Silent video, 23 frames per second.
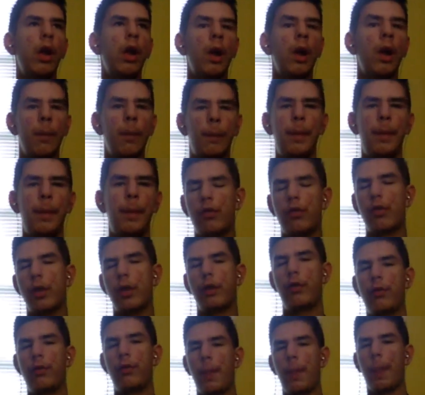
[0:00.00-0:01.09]
Patriots.
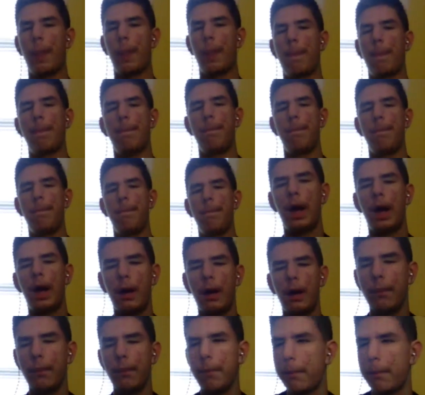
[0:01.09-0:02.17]
Now,
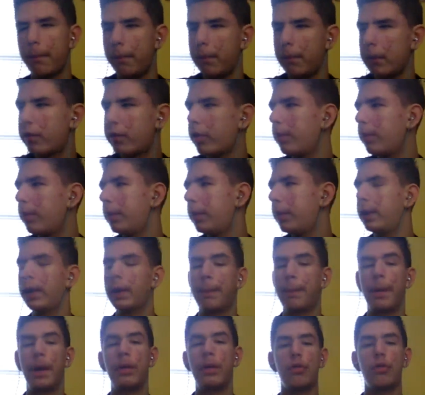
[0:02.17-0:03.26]
listen to me here.
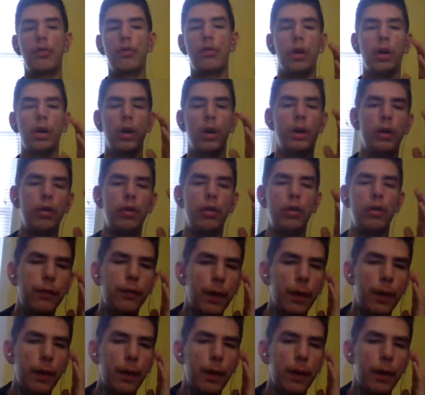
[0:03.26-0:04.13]
He's looking for a better